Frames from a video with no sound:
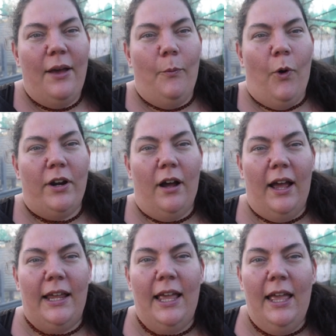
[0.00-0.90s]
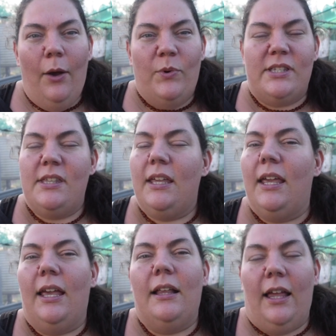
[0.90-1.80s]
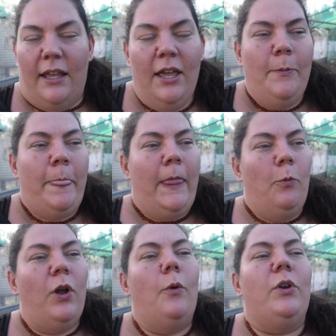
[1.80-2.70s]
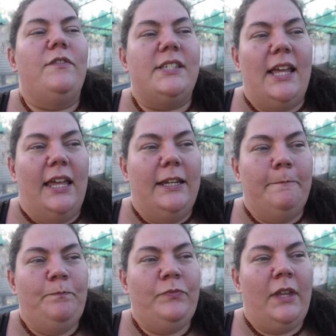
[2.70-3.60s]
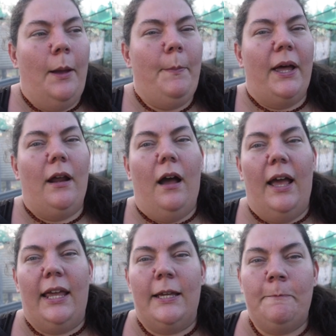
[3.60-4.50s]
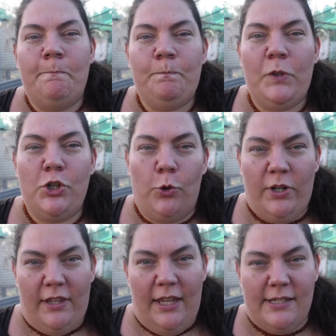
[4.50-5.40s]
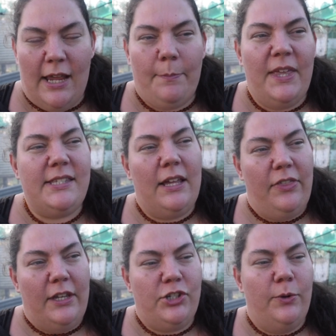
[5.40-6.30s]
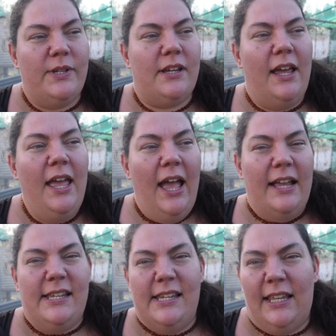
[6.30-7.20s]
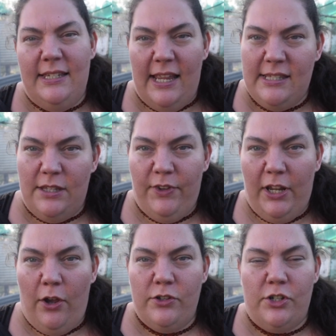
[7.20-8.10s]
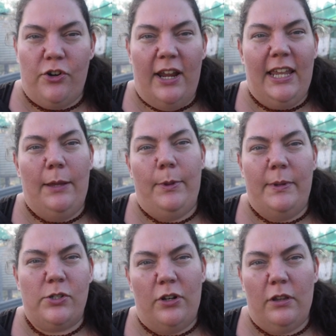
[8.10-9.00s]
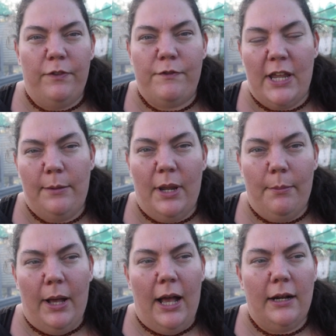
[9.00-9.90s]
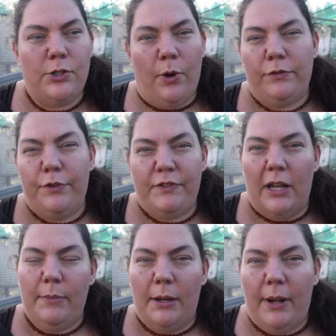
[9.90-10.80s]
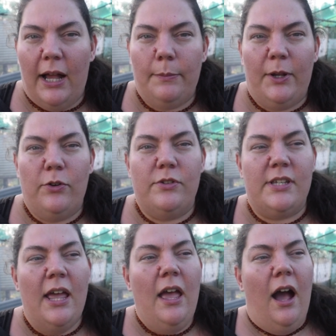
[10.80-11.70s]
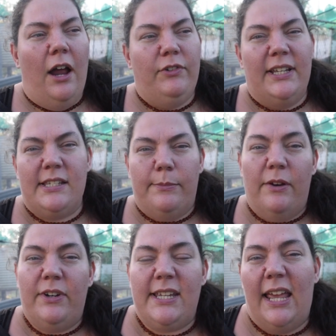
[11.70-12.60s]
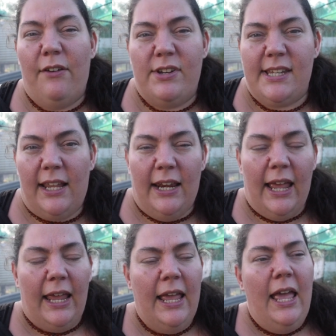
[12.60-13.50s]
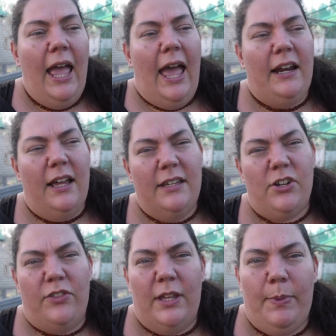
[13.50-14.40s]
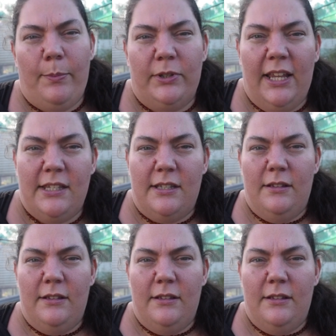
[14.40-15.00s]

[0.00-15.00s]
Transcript: what I was thinking, like what I would have said, but I shortened things up. That's the other thing too, is I tend to condense the videos to try and keep them at sort of the 15-minute mark, 12 to 15-minute mark, because I've released them every day, every second day, and I don't think people need